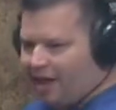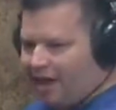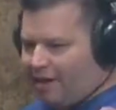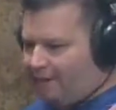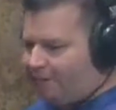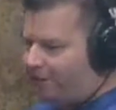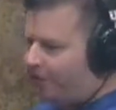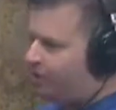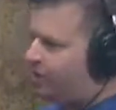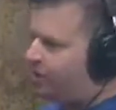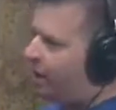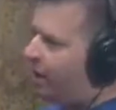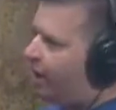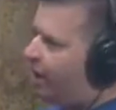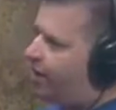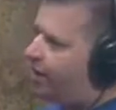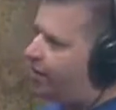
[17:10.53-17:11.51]
half this
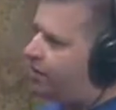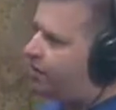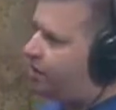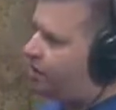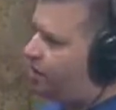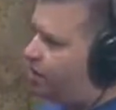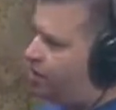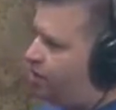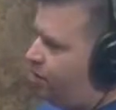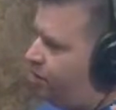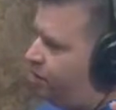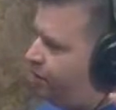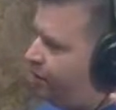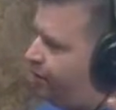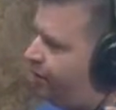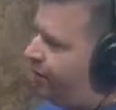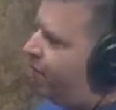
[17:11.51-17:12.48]
size
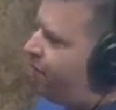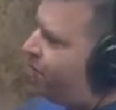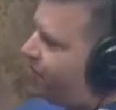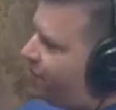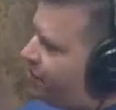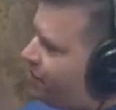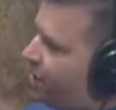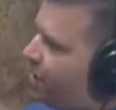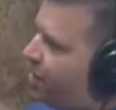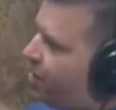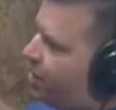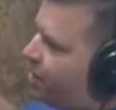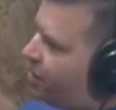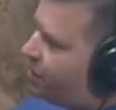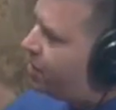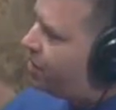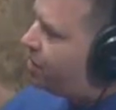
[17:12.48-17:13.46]
with a family of 10
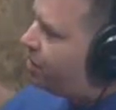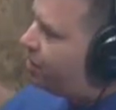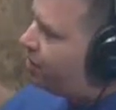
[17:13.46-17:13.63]
living in it,